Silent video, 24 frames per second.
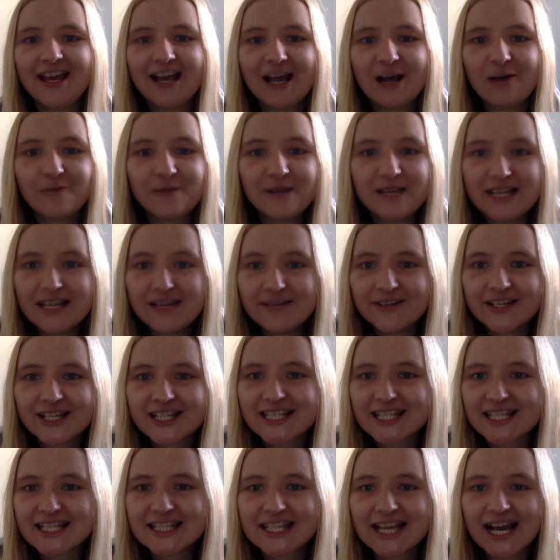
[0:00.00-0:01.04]
And we live in a
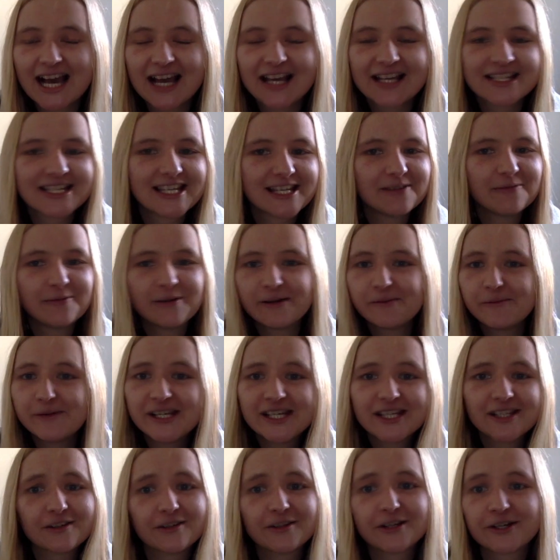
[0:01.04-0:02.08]
society where we
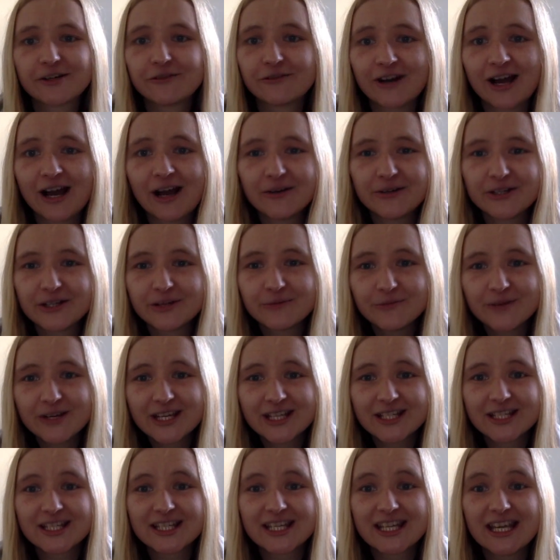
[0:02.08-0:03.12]
can look around and we
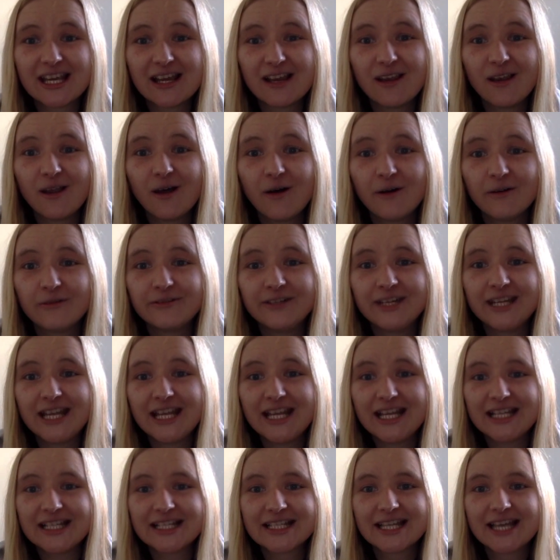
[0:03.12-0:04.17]
can see a lot of
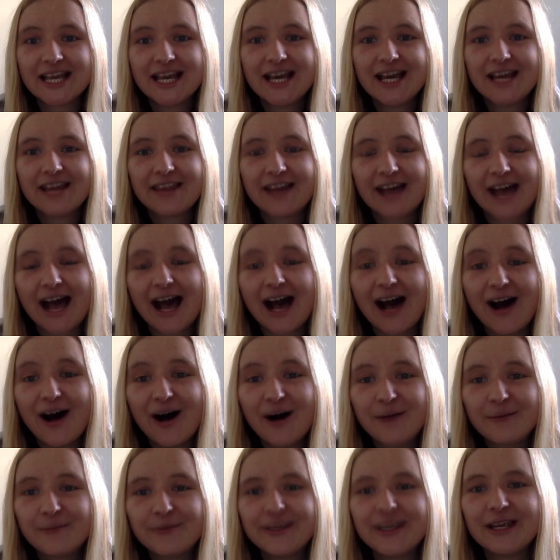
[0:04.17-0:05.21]
needs that
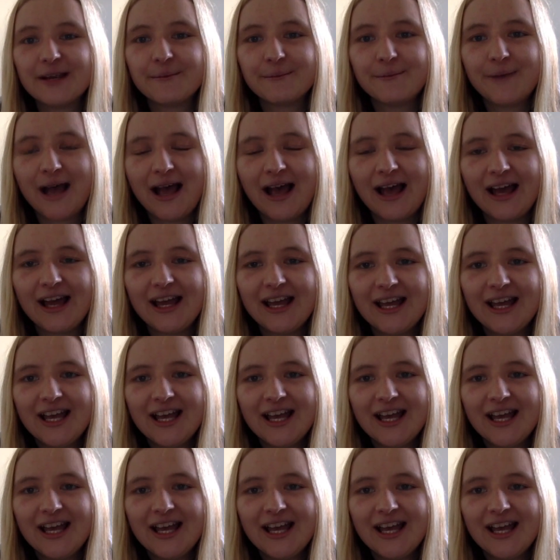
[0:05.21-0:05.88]
aren't being met.